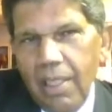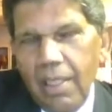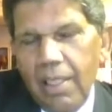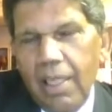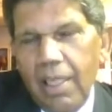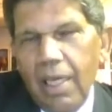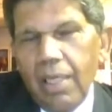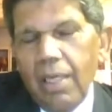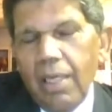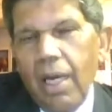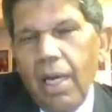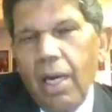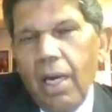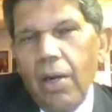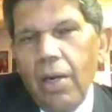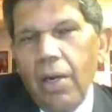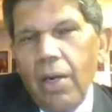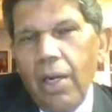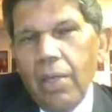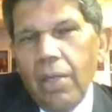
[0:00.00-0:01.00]
that
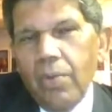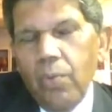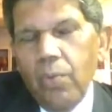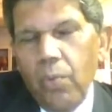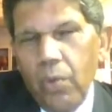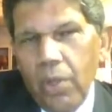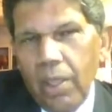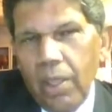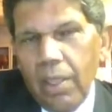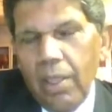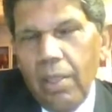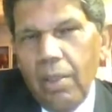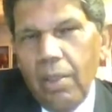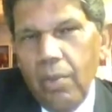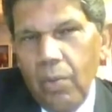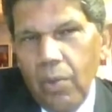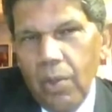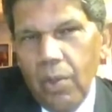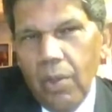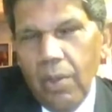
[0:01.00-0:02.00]
are at work in
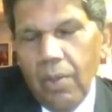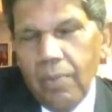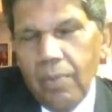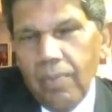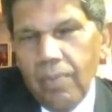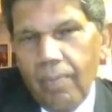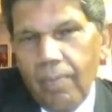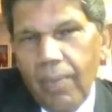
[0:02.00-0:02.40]
the world,